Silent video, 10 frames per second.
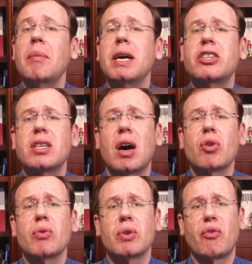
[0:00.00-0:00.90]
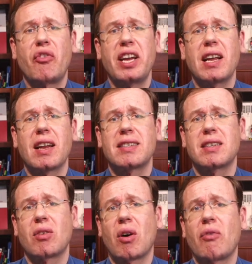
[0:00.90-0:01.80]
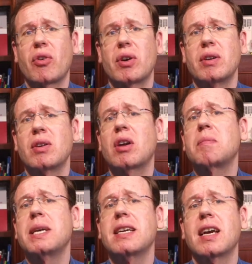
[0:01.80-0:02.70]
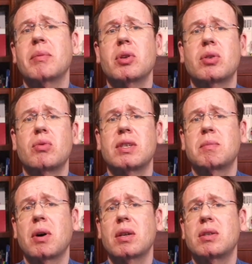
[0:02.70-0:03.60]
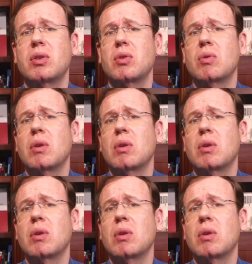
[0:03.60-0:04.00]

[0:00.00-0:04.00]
Imagine how you would feel as an author not being able to respond to